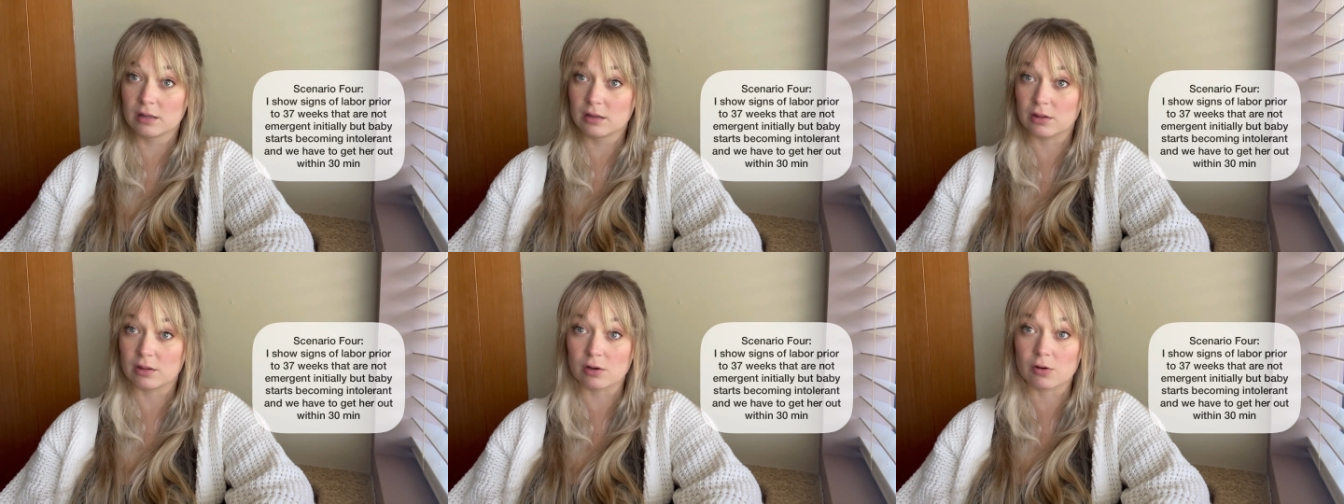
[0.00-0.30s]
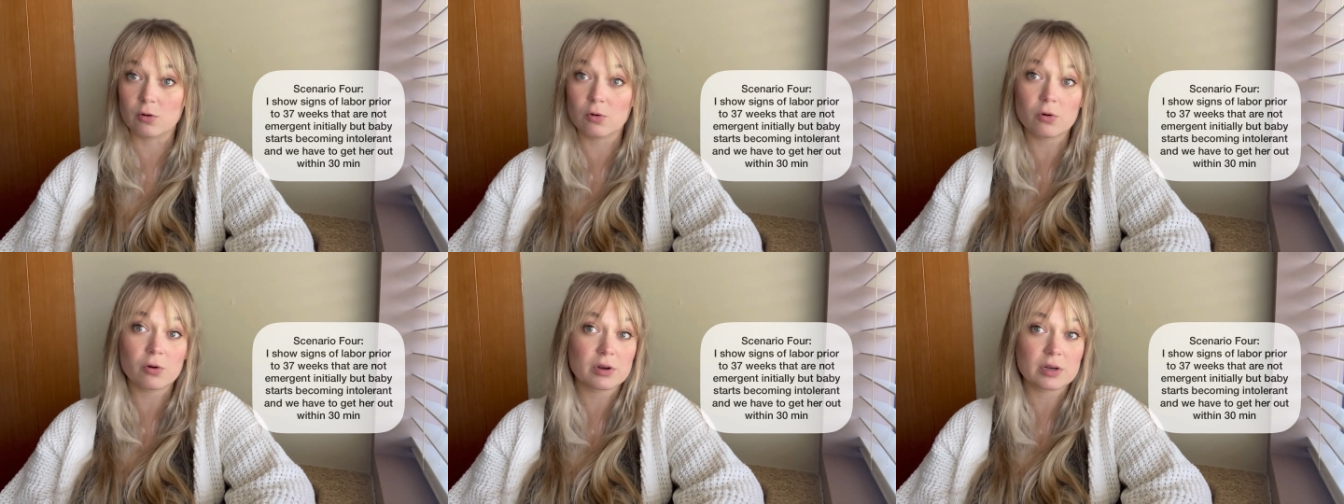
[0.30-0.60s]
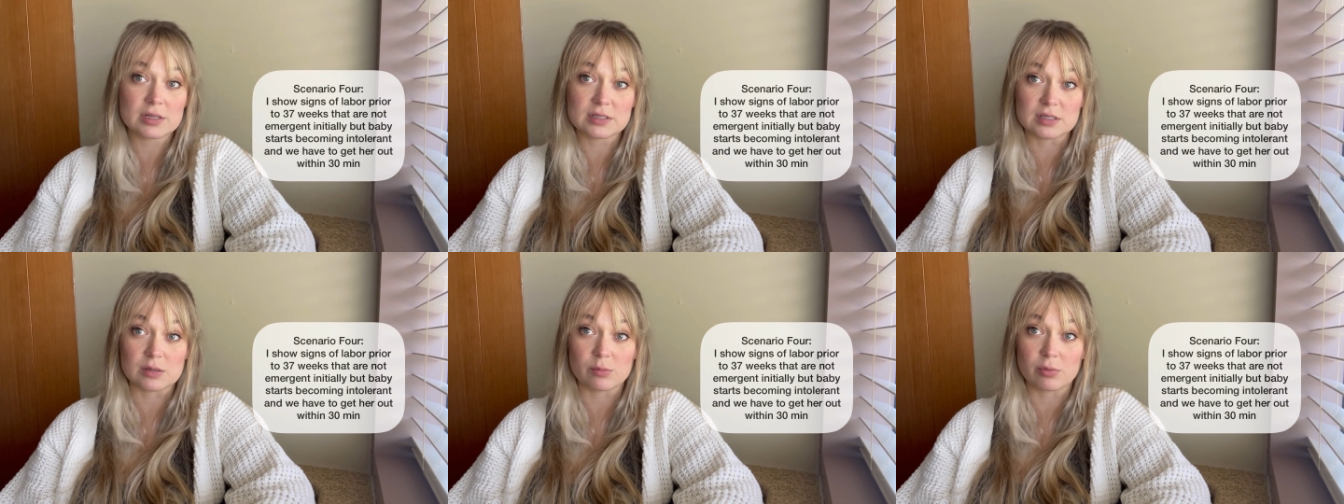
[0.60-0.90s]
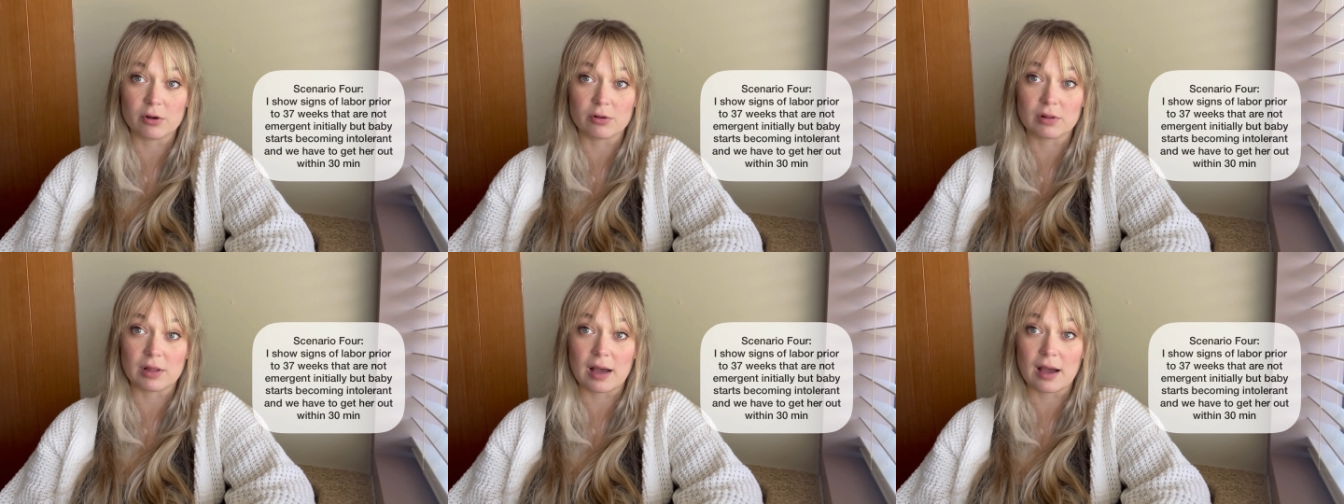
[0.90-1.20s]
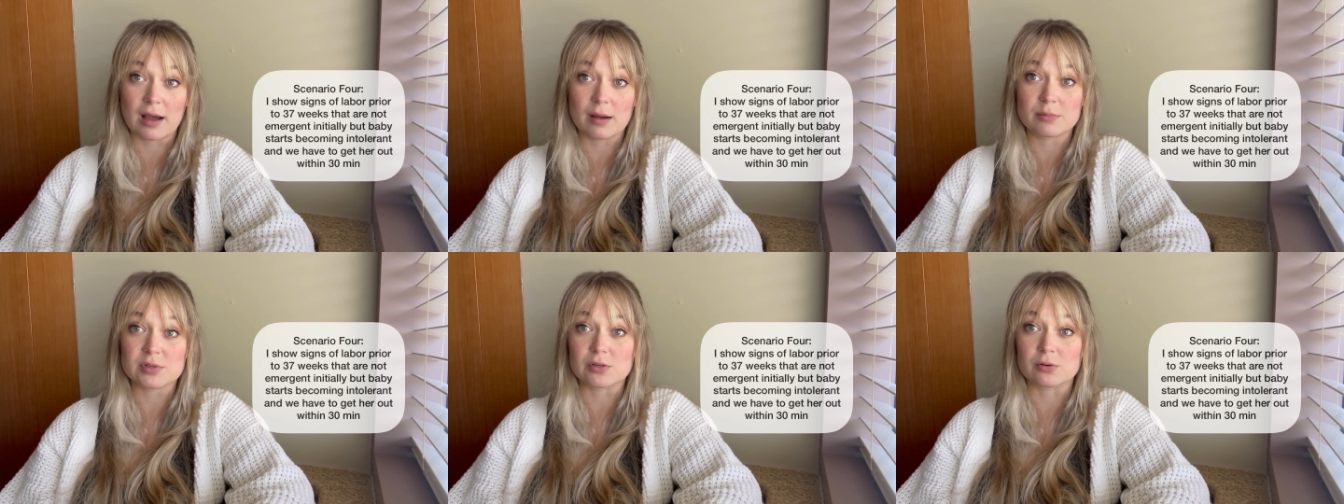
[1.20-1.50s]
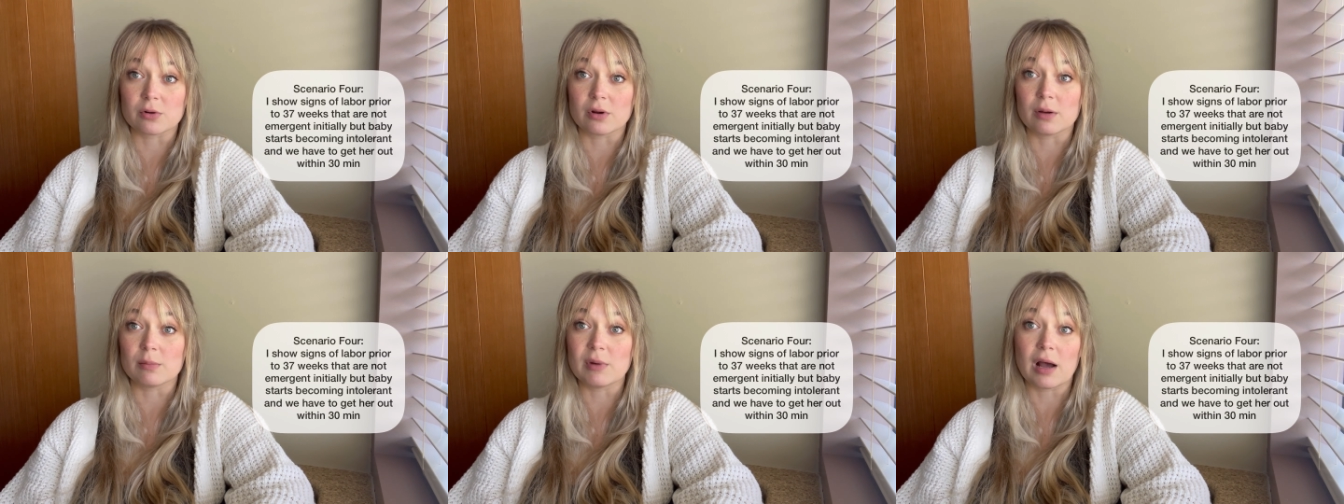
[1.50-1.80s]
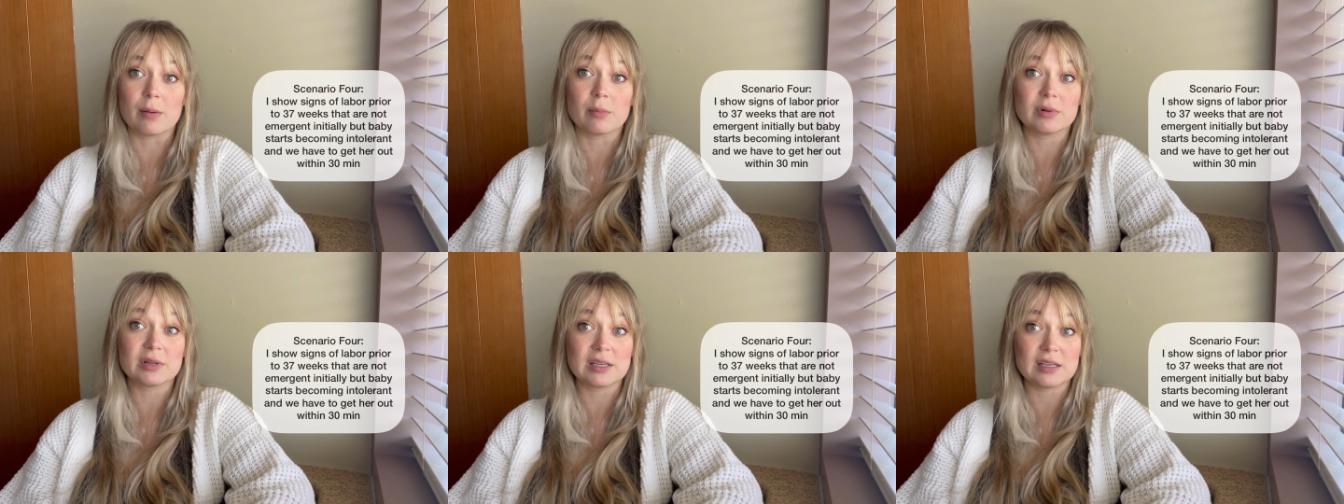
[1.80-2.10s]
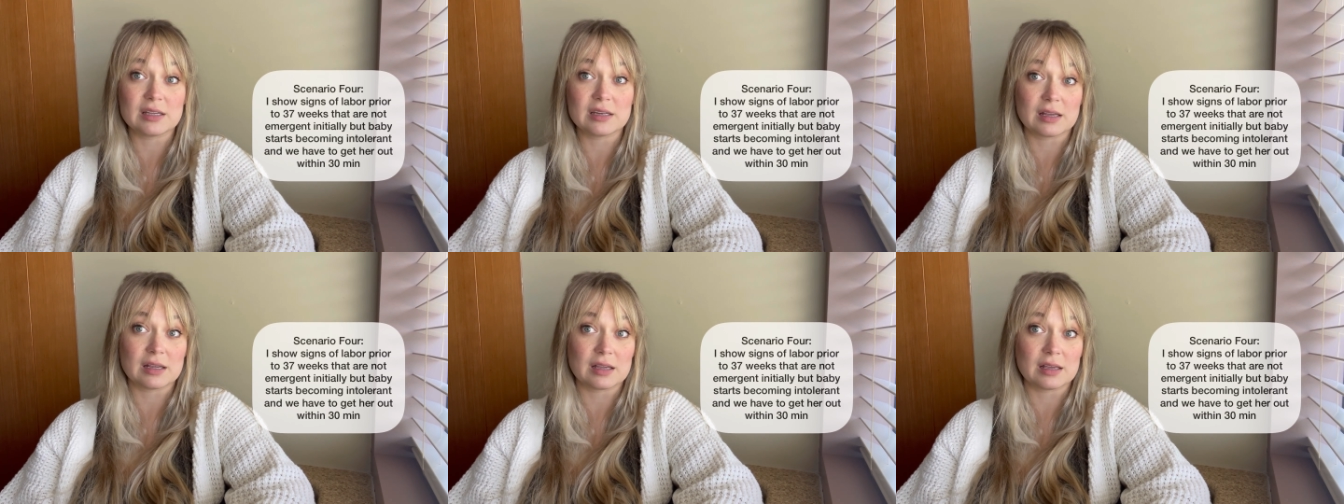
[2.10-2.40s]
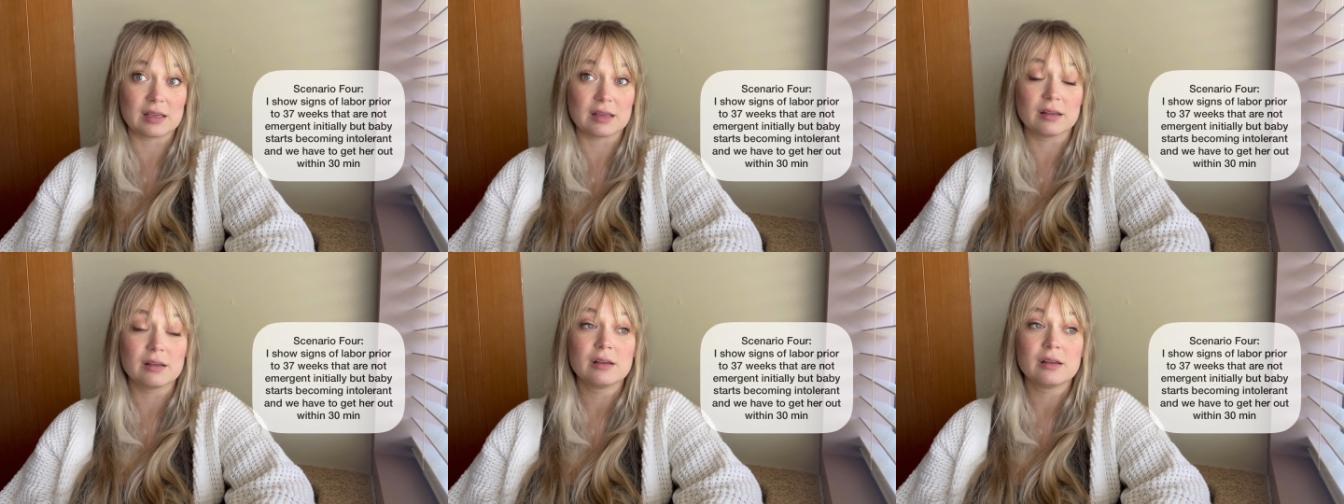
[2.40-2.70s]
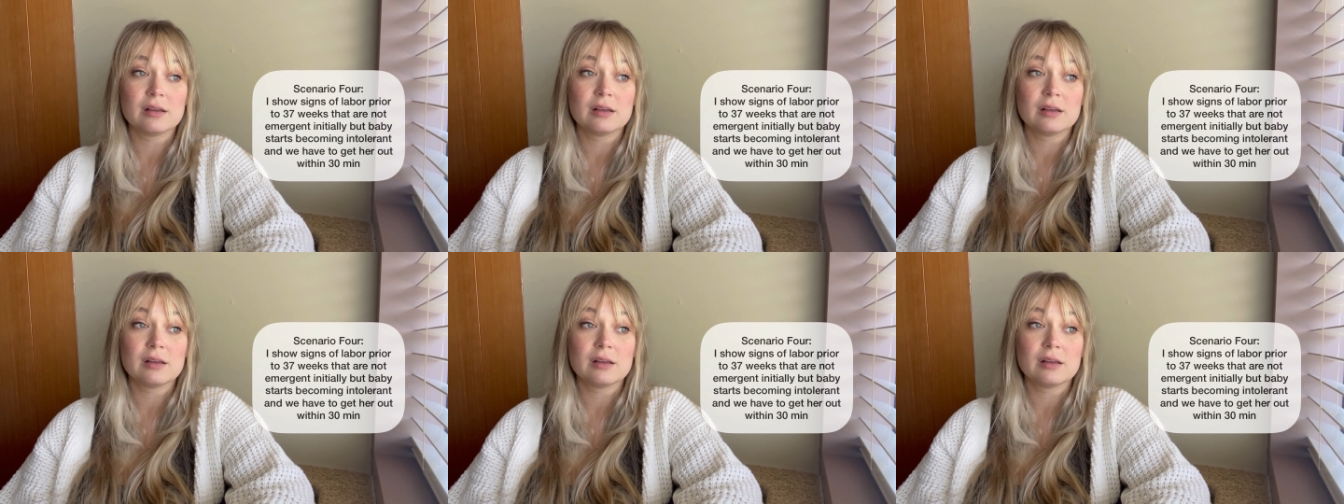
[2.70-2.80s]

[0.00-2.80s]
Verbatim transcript: the cord isn't prolapsed or I'm not bleeding,